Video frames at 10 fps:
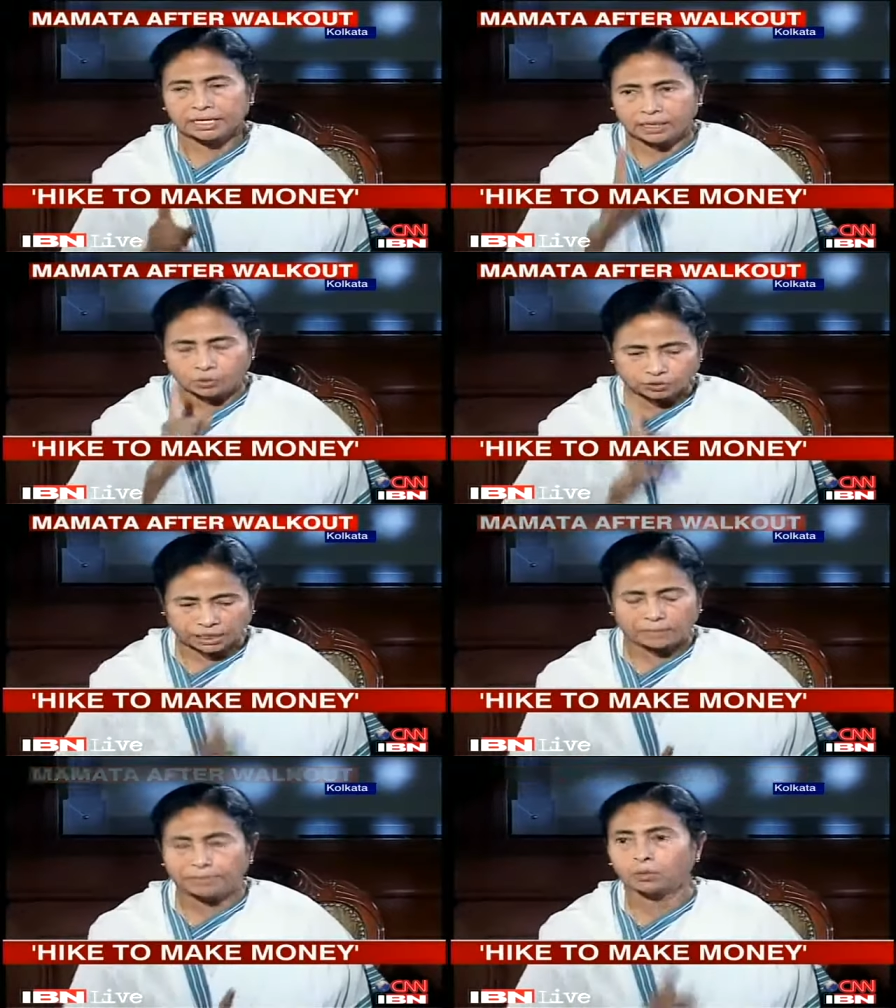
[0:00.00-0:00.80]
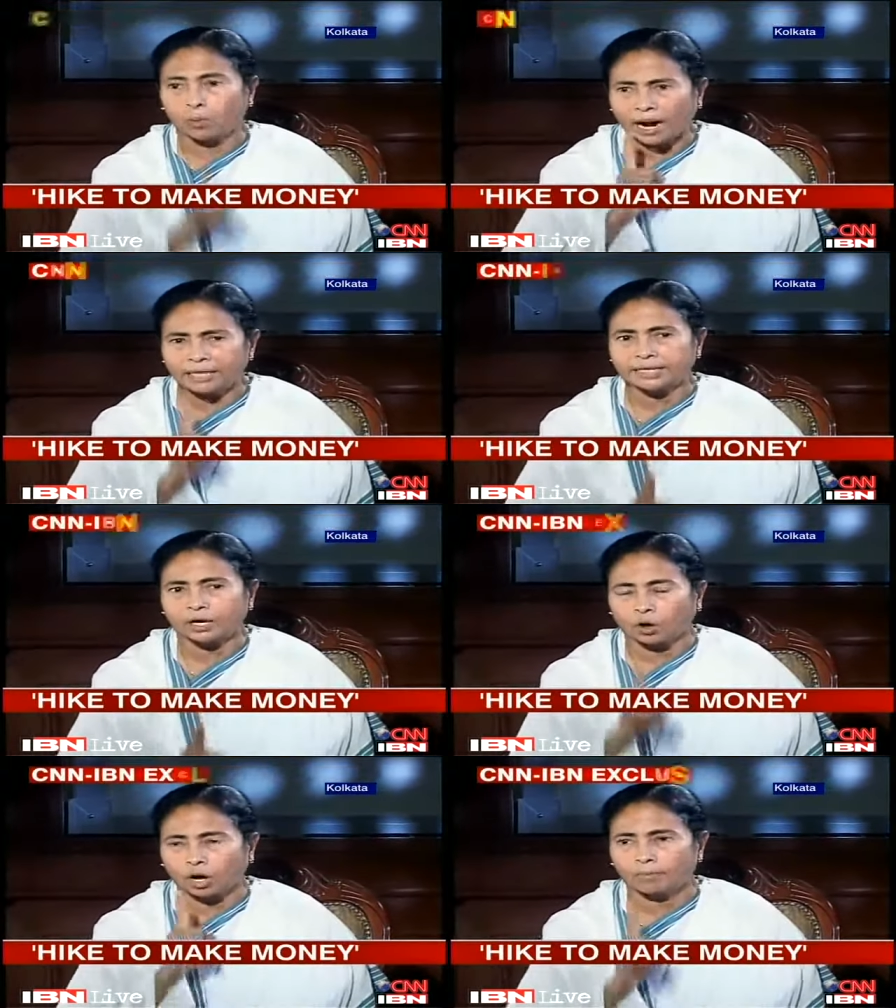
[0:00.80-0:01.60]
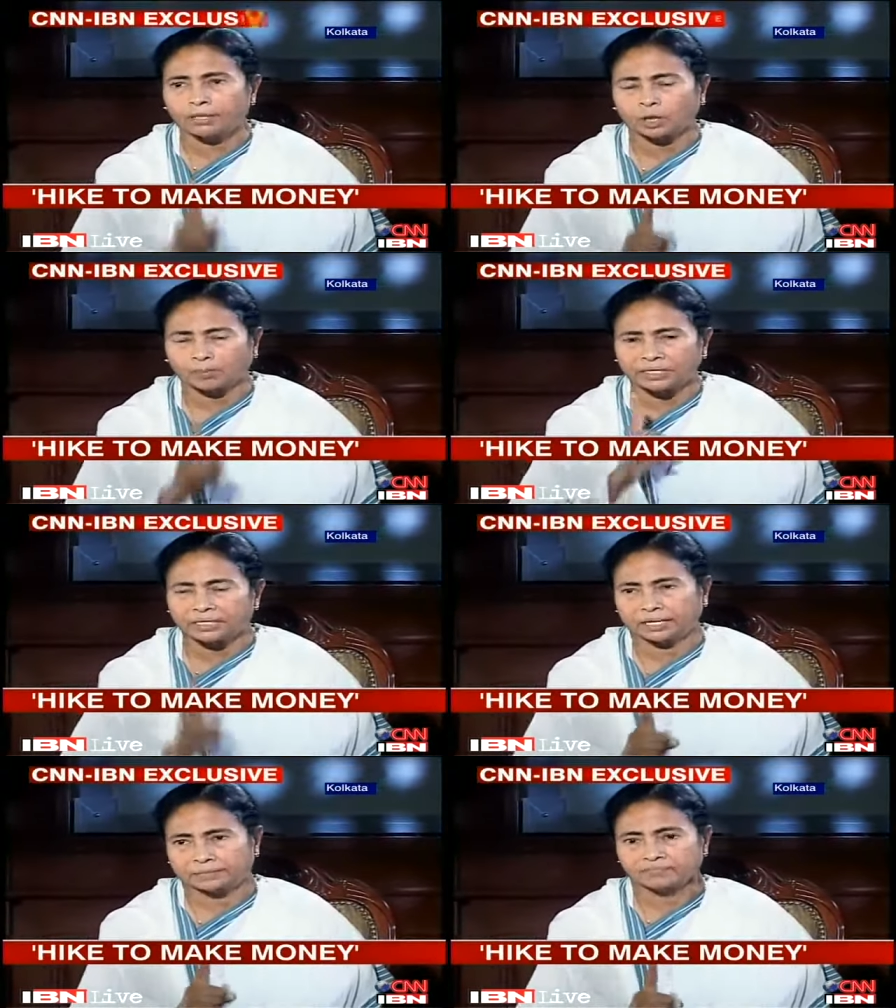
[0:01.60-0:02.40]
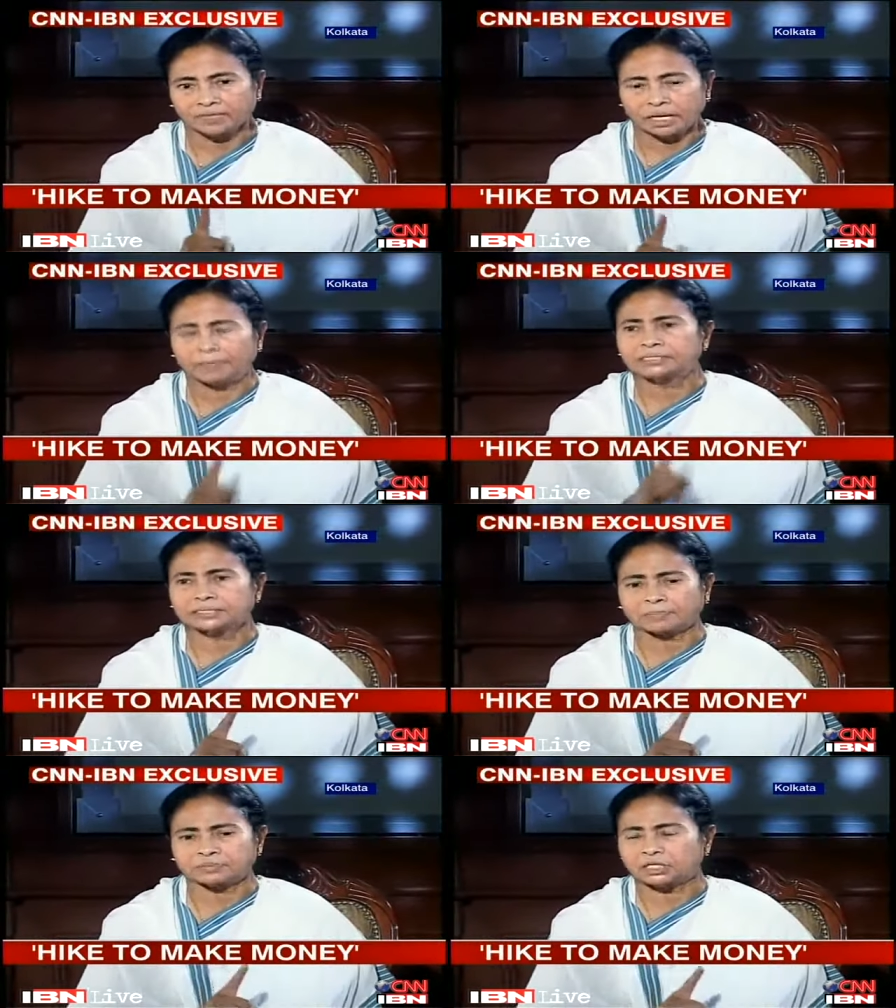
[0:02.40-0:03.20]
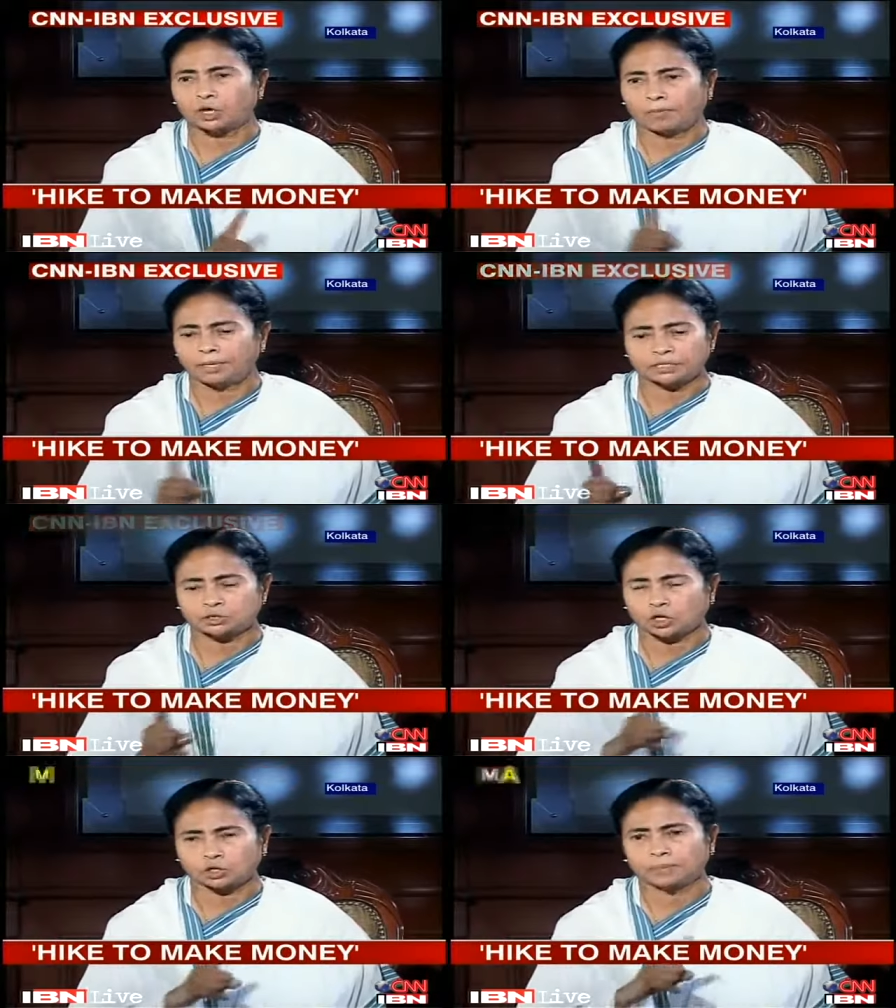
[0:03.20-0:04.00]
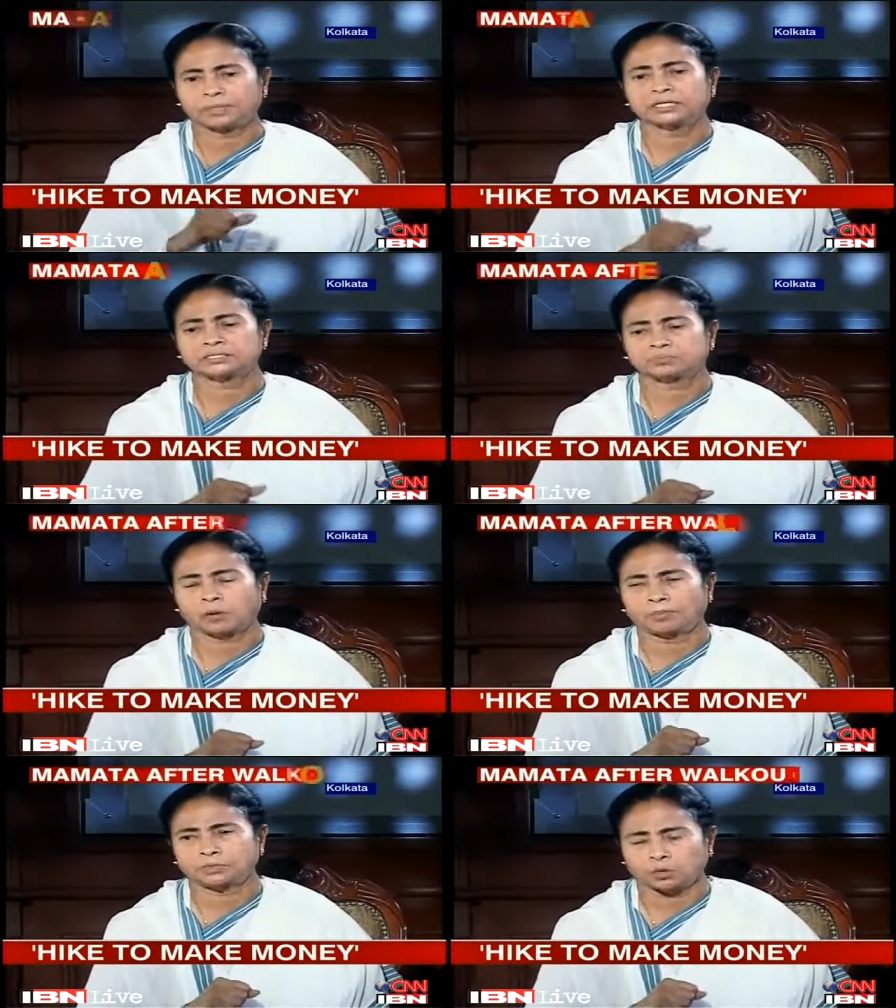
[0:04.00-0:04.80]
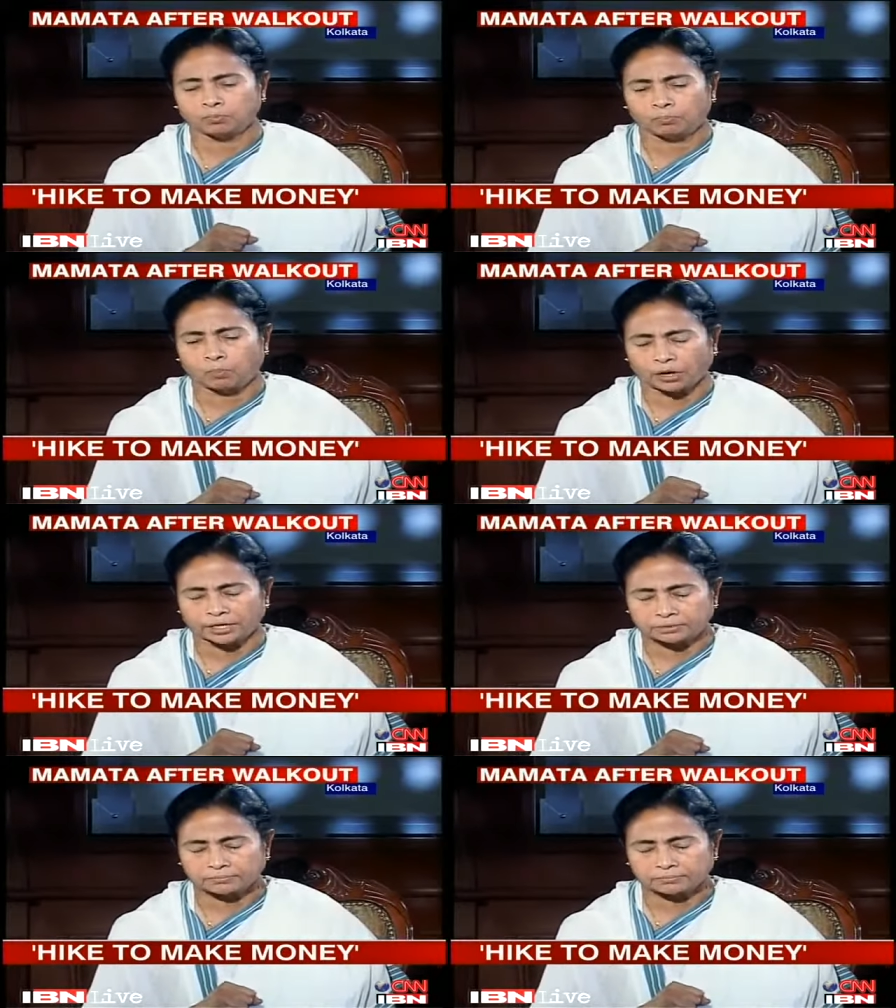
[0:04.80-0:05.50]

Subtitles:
You tell me why the government of India, even subsidy government is not giving from his own pocket.